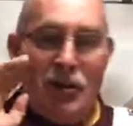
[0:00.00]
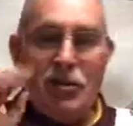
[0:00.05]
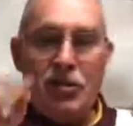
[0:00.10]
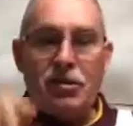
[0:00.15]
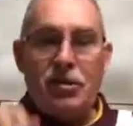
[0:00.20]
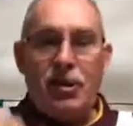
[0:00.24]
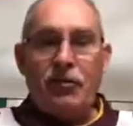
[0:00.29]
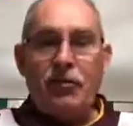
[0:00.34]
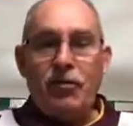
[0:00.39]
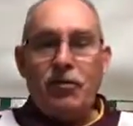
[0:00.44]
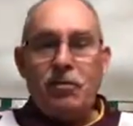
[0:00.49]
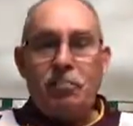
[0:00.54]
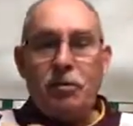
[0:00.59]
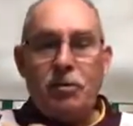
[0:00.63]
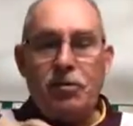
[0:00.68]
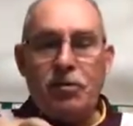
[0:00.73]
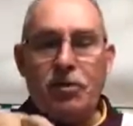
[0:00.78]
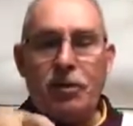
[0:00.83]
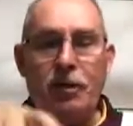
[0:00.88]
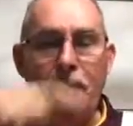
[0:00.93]
In seventh
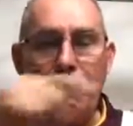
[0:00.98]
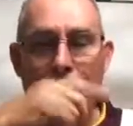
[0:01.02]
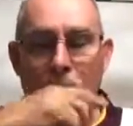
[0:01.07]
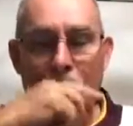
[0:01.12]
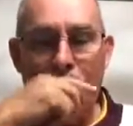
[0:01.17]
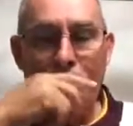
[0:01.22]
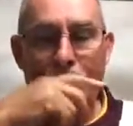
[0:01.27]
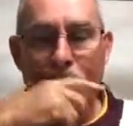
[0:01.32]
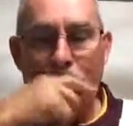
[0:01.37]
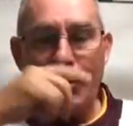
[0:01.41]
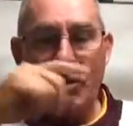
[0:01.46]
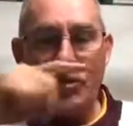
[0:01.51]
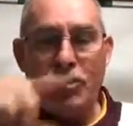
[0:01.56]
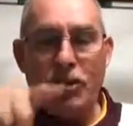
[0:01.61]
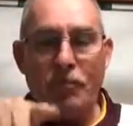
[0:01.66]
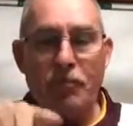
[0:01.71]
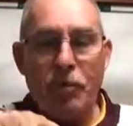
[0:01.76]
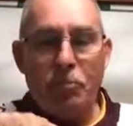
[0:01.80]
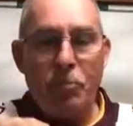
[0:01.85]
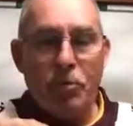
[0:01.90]

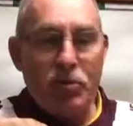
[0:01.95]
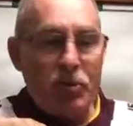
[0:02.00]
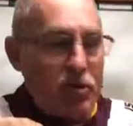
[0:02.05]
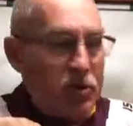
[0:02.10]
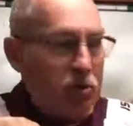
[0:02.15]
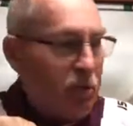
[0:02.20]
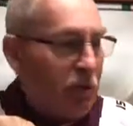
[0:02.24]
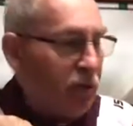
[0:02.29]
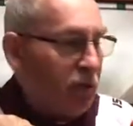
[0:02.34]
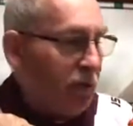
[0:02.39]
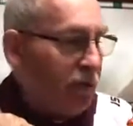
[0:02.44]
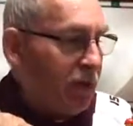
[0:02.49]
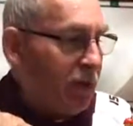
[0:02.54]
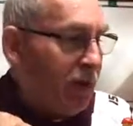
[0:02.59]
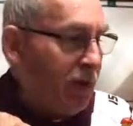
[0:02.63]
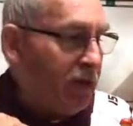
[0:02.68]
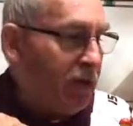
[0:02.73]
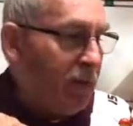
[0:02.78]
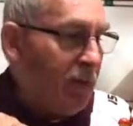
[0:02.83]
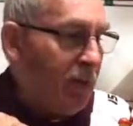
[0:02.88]
position, we've got the
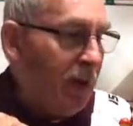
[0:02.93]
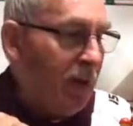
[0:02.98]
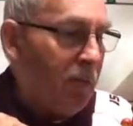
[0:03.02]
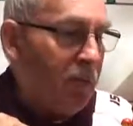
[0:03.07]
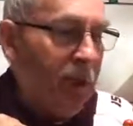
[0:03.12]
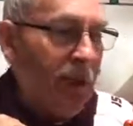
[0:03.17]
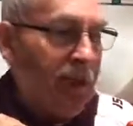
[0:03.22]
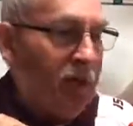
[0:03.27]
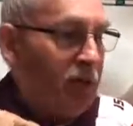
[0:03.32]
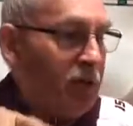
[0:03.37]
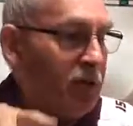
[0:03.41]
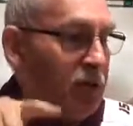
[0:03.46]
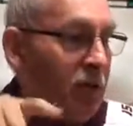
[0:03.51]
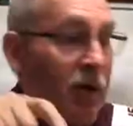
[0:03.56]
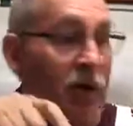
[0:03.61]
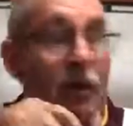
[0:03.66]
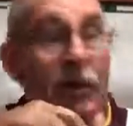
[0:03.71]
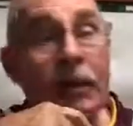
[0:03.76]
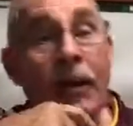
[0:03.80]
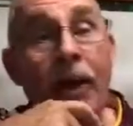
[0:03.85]
Eskimo brothers.
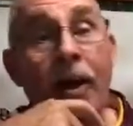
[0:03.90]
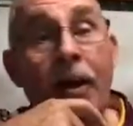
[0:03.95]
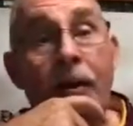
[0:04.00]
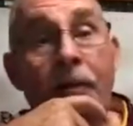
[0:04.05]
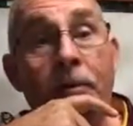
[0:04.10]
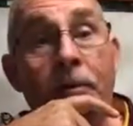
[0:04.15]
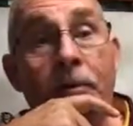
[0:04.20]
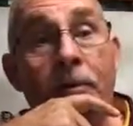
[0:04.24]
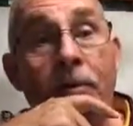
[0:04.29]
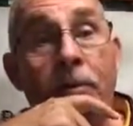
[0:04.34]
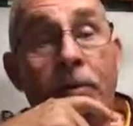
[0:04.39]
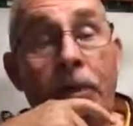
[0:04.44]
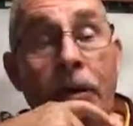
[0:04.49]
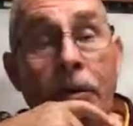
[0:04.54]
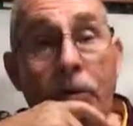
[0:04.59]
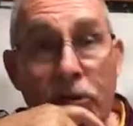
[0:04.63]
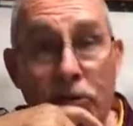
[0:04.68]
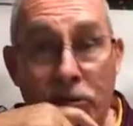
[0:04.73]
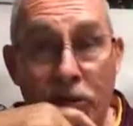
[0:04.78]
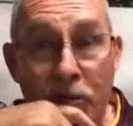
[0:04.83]
Now,
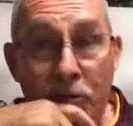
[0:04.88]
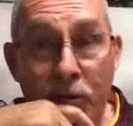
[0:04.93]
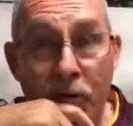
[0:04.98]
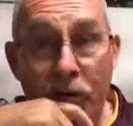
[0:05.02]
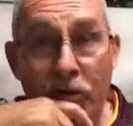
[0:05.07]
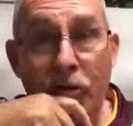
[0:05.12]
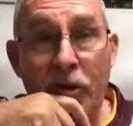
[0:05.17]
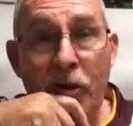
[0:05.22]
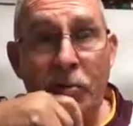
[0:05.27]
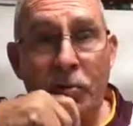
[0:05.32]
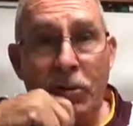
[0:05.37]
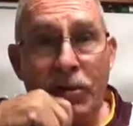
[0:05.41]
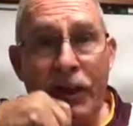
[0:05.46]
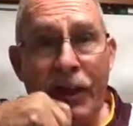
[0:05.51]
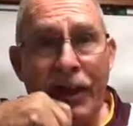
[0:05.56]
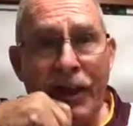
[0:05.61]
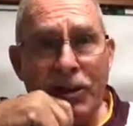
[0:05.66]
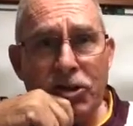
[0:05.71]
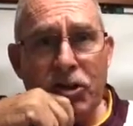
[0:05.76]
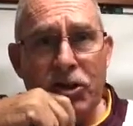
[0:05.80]
they're on 2 points, but
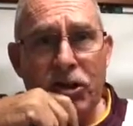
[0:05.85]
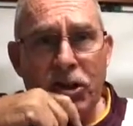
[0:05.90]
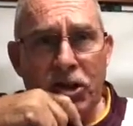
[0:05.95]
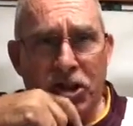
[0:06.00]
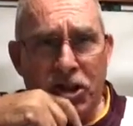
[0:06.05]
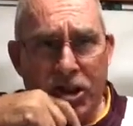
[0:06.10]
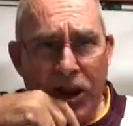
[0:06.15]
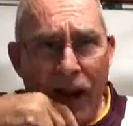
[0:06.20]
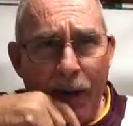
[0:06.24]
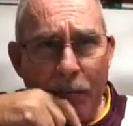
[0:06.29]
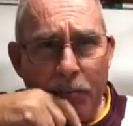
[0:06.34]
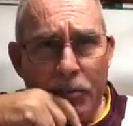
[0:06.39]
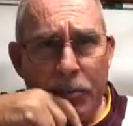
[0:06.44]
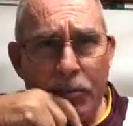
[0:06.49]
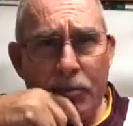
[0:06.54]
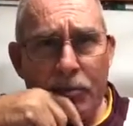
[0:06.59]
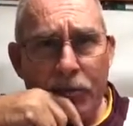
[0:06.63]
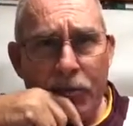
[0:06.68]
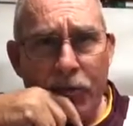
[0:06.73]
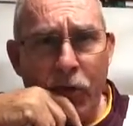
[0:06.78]
they actually
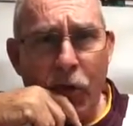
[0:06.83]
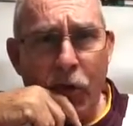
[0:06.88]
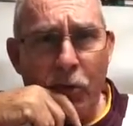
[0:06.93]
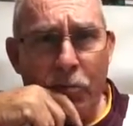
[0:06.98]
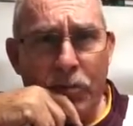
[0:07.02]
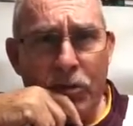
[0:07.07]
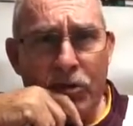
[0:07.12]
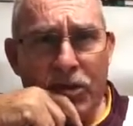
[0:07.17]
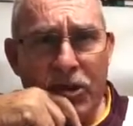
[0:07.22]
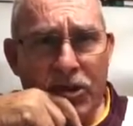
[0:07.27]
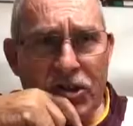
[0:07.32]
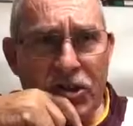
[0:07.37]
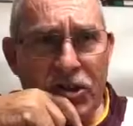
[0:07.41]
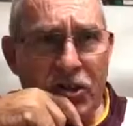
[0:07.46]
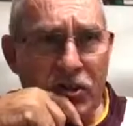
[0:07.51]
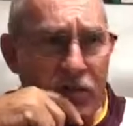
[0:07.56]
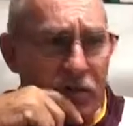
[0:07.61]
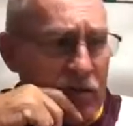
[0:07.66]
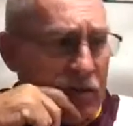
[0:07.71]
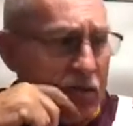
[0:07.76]
jumped 4
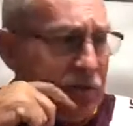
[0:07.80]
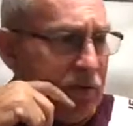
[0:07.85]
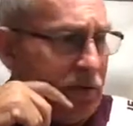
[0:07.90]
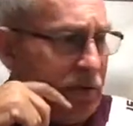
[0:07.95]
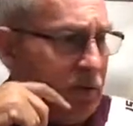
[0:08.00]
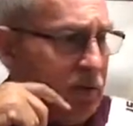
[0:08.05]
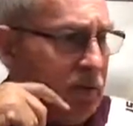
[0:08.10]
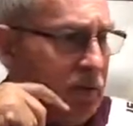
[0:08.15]
positions.